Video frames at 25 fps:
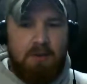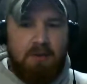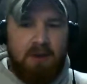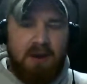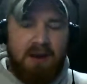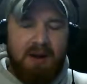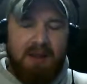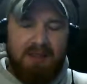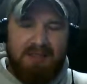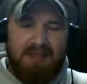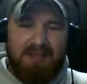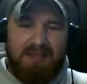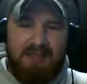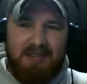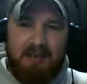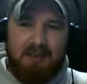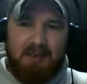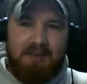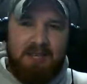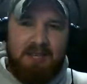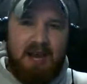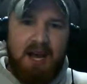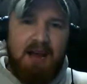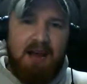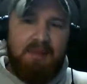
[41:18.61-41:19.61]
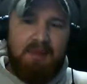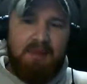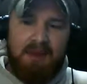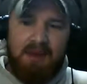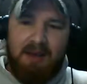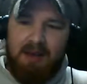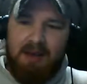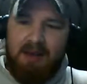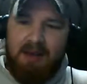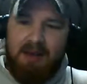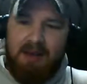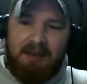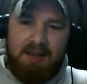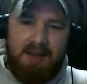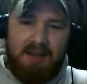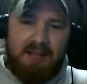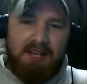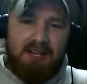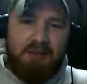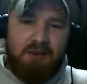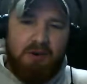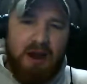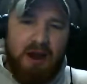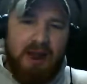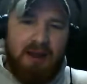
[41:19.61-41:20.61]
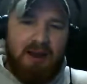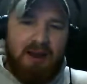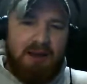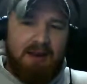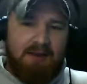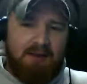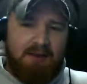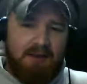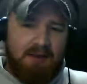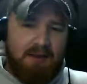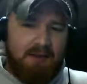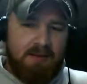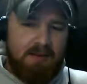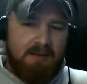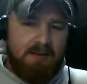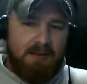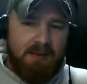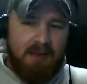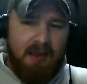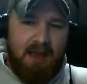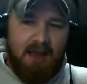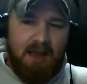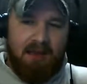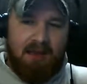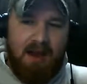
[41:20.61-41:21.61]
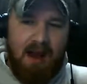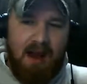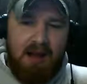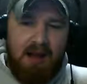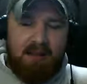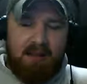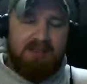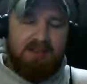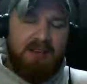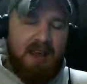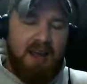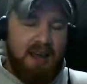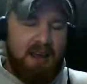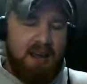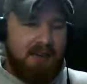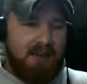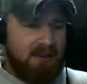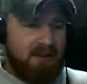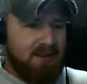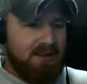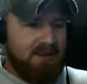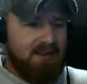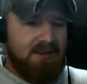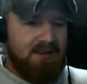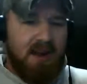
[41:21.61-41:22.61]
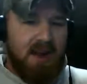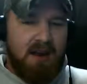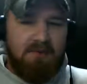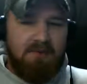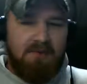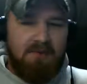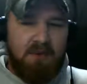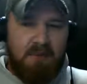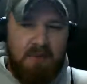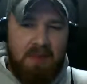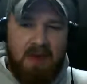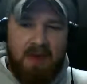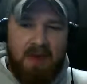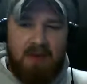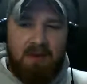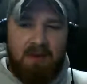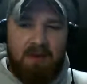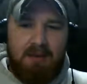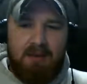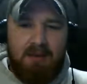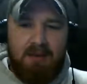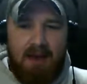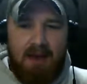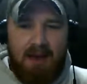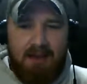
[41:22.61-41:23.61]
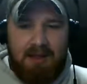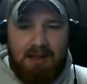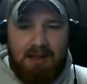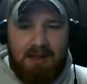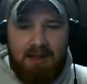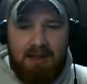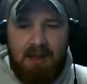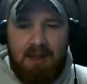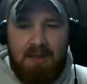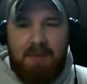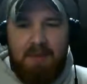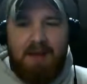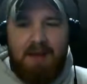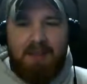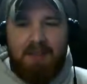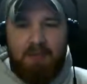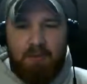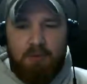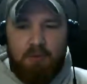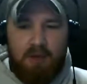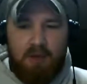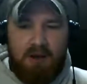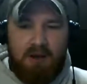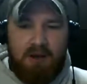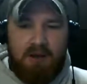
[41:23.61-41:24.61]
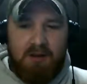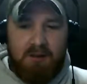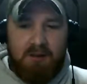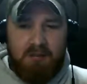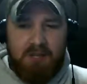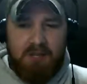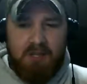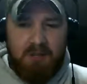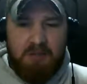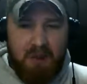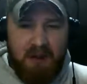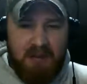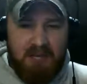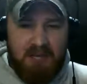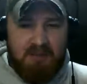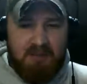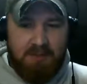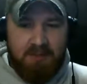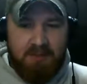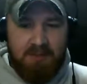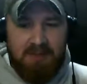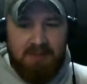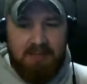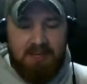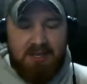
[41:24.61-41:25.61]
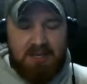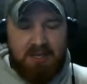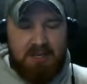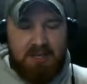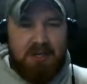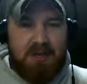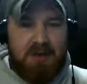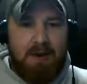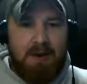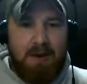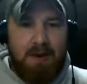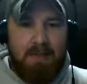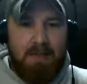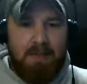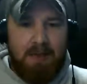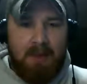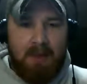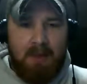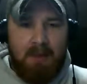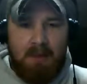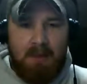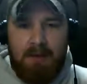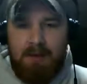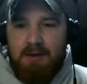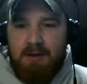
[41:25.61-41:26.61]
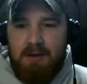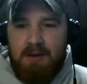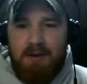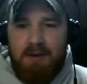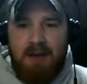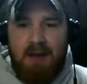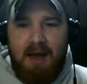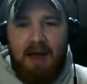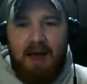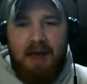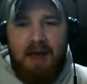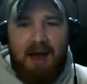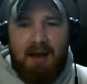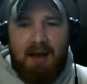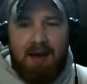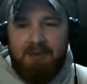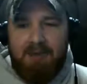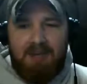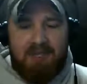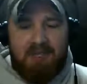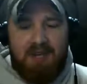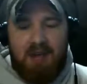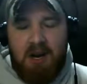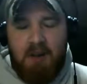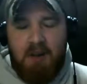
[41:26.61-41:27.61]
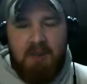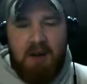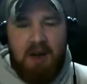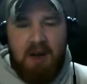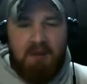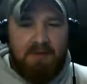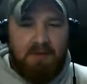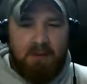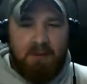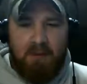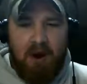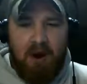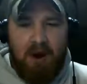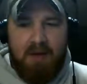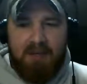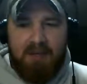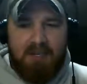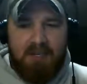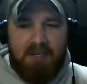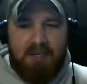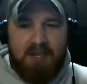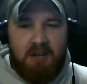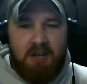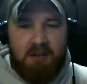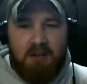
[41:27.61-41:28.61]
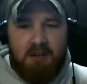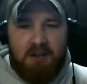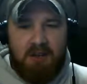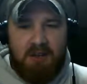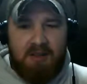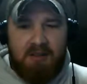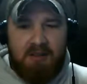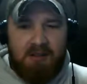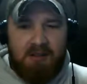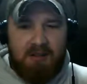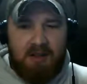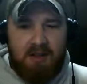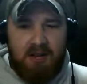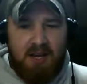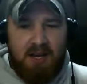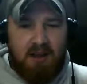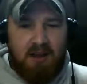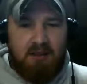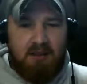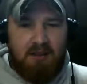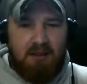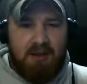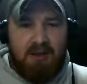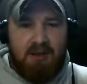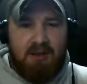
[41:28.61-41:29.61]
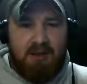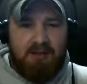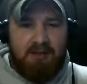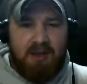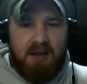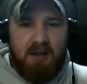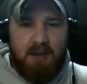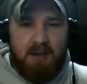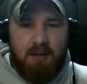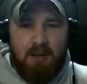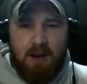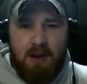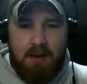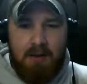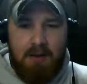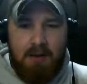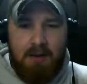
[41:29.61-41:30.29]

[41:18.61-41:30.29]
But at the same time, they tried it, they acknowledge, hey, it's not for me, and then they made the responsible decision. Hey, I'm just going to pay for private security that's going to carry the guns anyway.